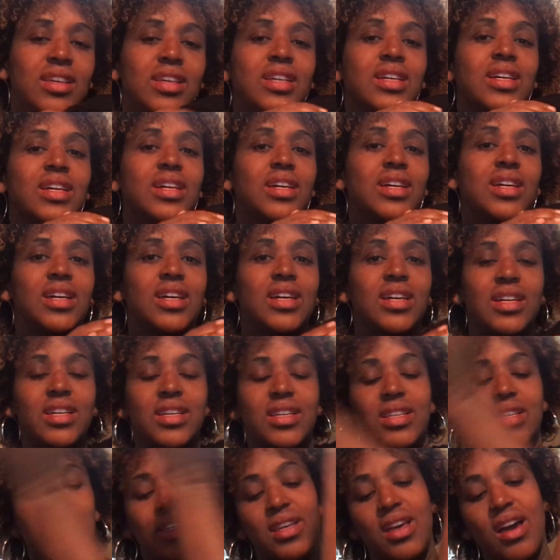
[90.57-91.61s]

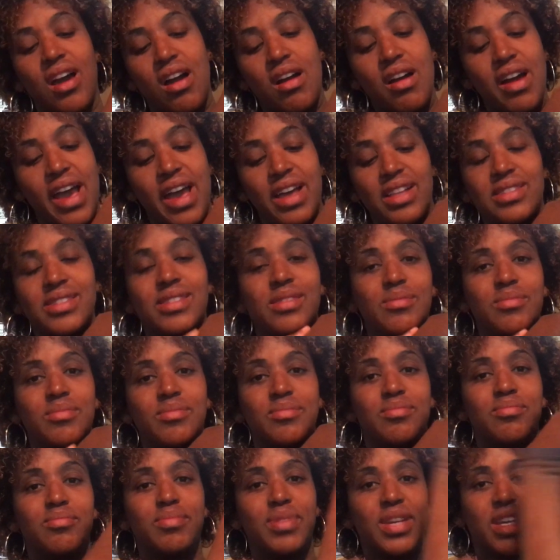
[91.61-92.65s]
I'll add
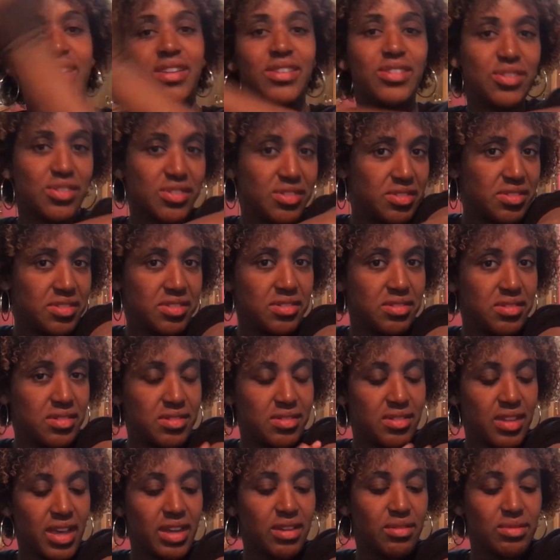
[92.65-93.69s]
some pictures so you
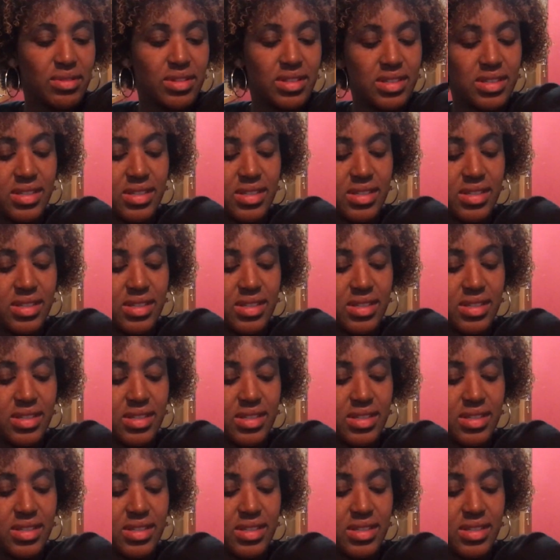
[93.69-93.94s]
can like really